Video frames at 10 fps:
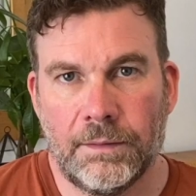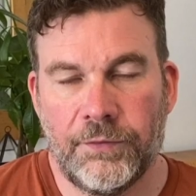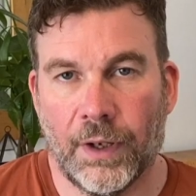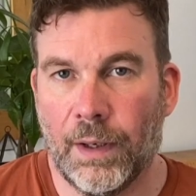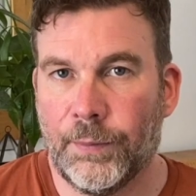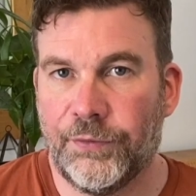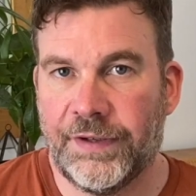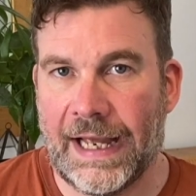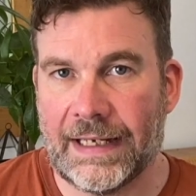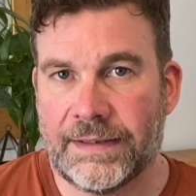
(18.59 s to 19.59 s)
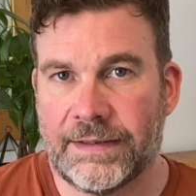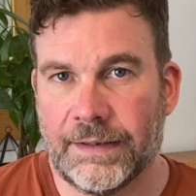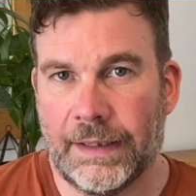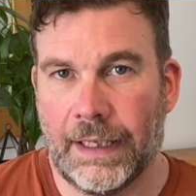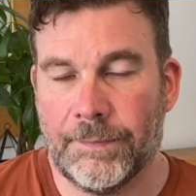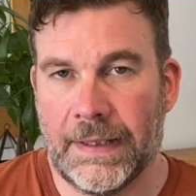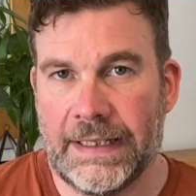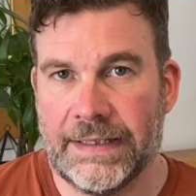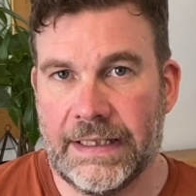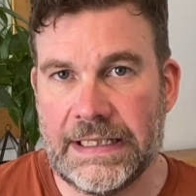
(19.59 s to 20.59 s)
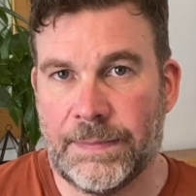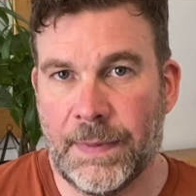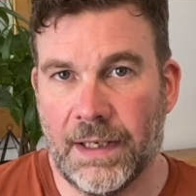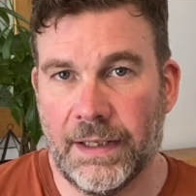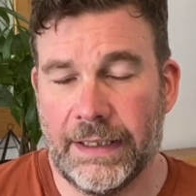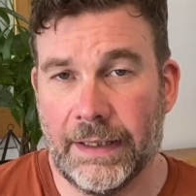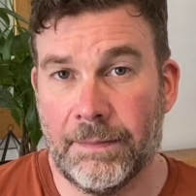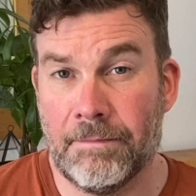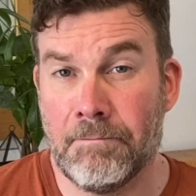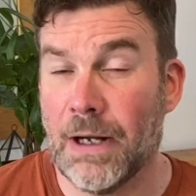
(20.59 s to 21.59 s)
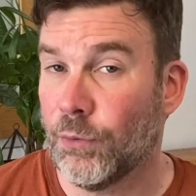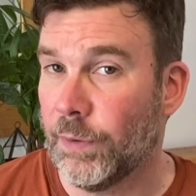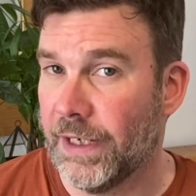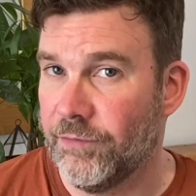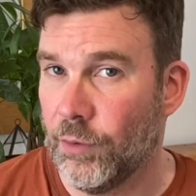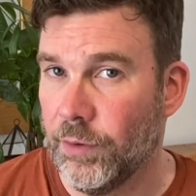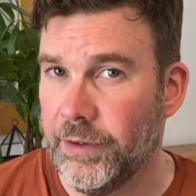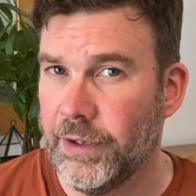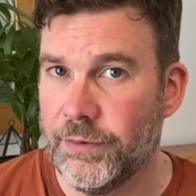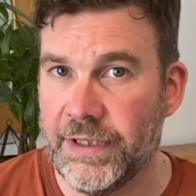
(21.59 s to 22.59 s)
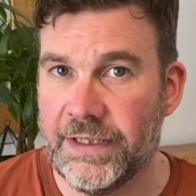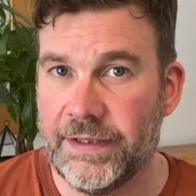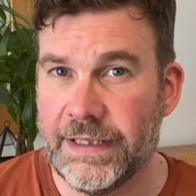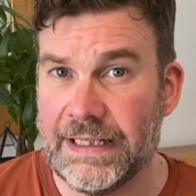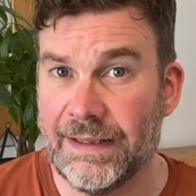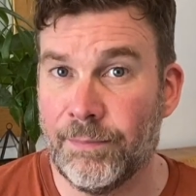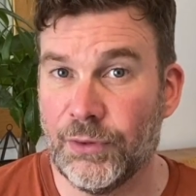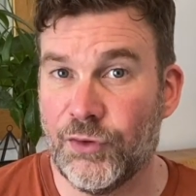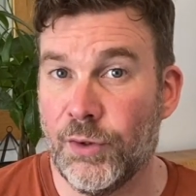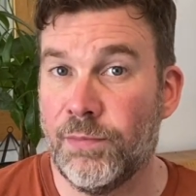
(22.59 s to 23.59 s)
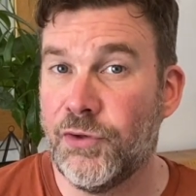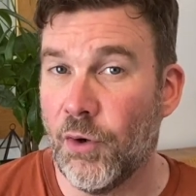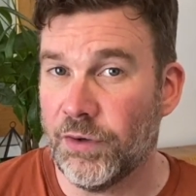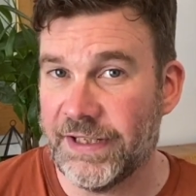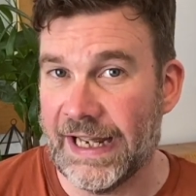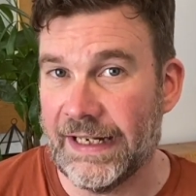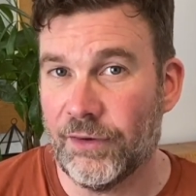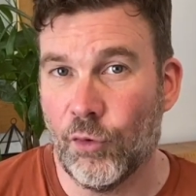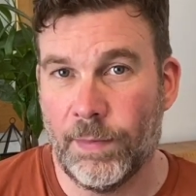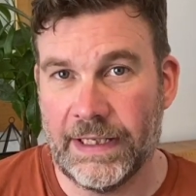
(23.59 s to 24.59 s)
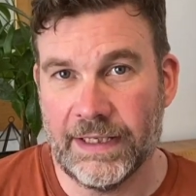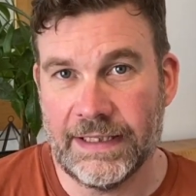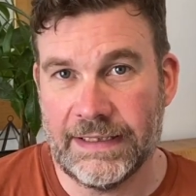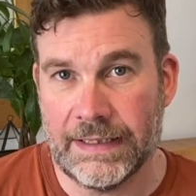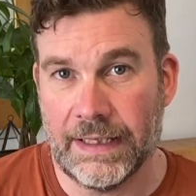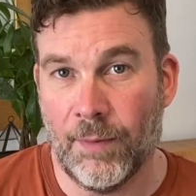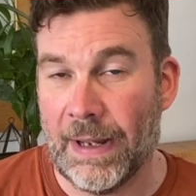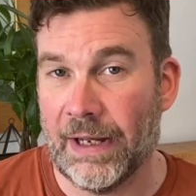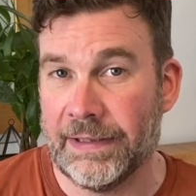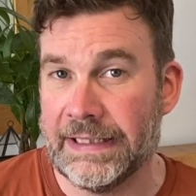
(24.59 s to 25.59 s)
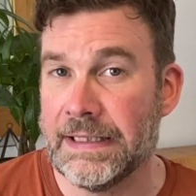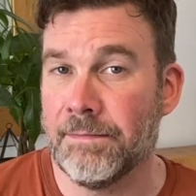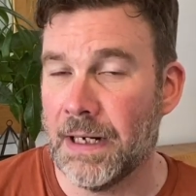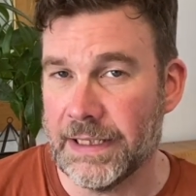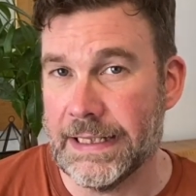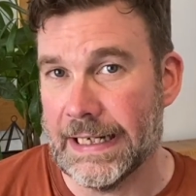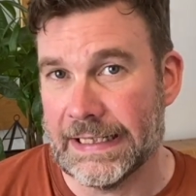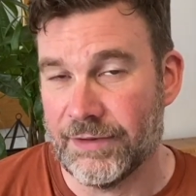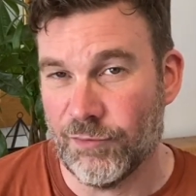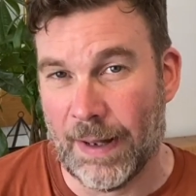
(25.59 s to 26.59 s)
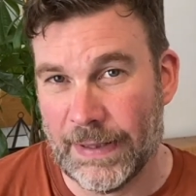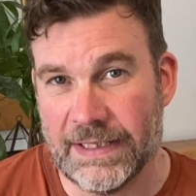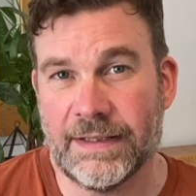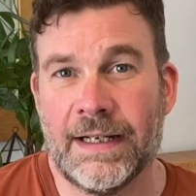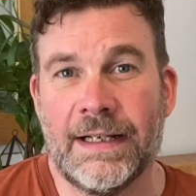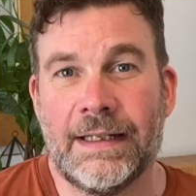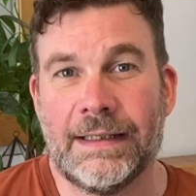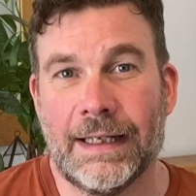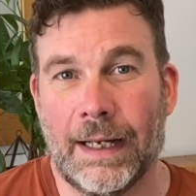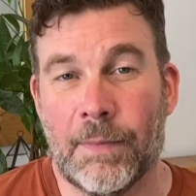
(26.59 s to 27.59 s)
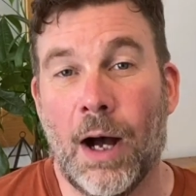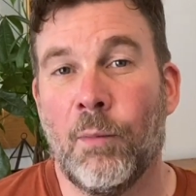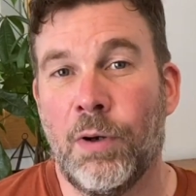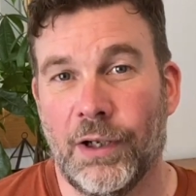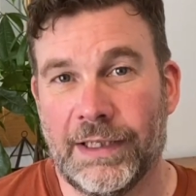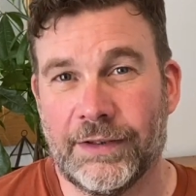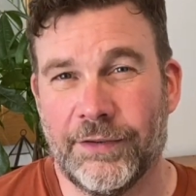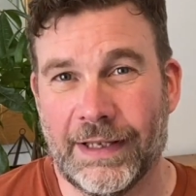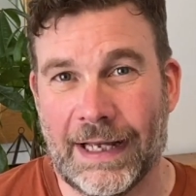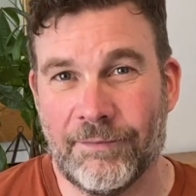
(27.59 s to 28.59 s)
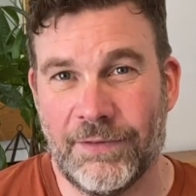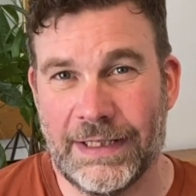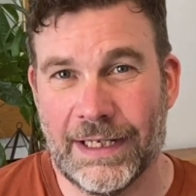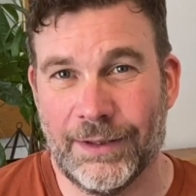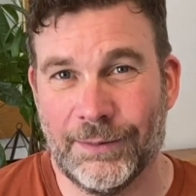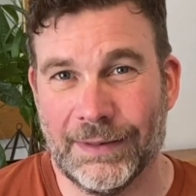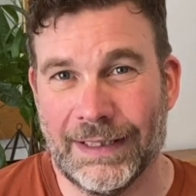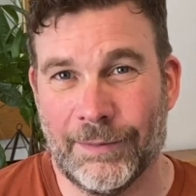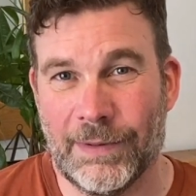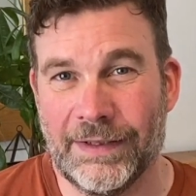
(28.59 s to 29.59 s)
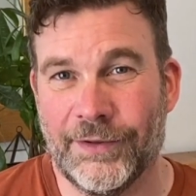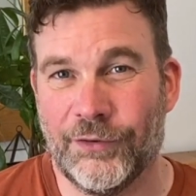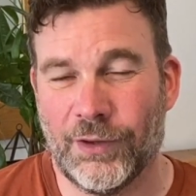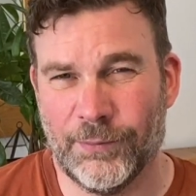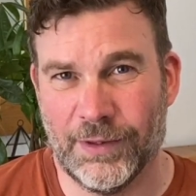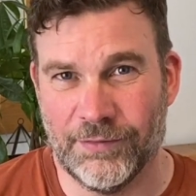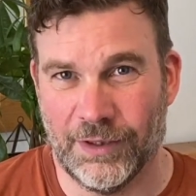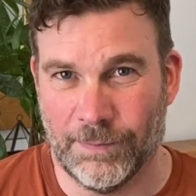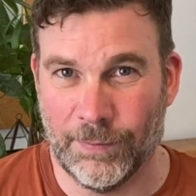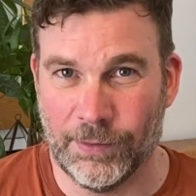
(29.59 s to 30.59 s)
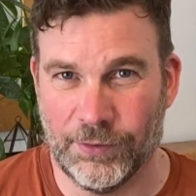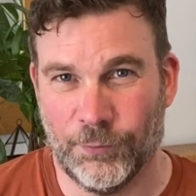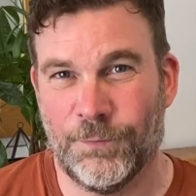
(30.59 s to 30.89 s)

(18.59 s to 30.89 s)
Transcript: So I was tagged um, in this by Michael K. Vaughan, who did the BookTube dog tag, albeit he did it about his monkey and his rabbit. Um, I'll put a link to that video um, in the description if I remember because it was